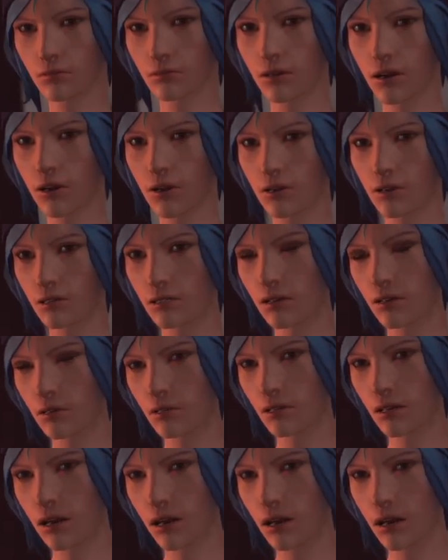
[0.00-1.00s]
That was
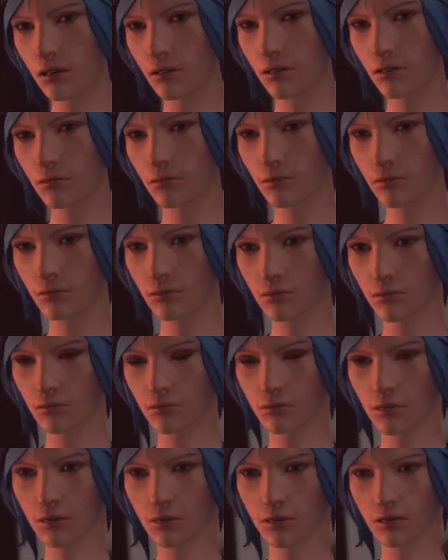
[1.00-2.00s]
scary.
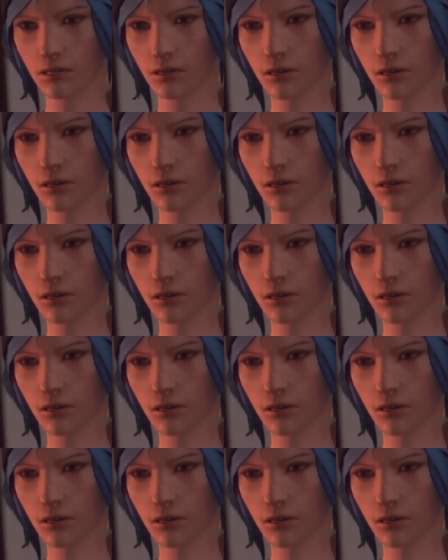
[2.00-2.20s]
Who did you